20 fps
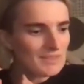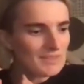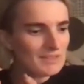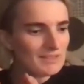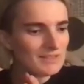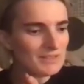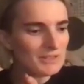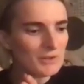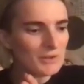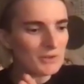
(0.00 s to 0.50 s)

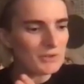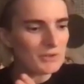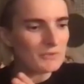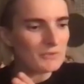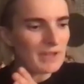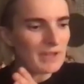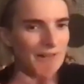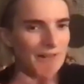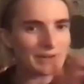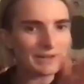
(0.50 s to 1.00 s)
you know, you've
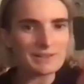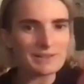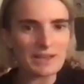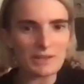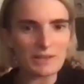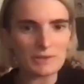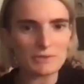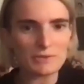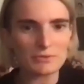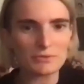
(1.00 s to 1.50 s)
carried
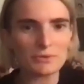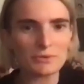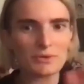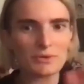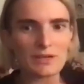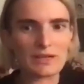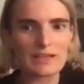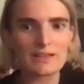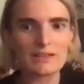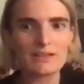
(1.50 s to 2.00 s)
that through, and
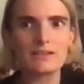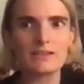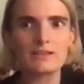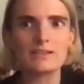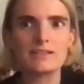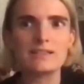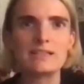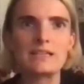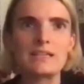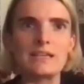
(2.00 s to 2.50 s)
I can
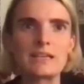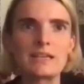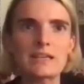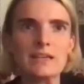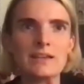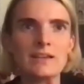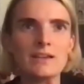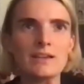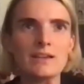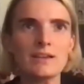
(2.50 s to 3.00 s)
see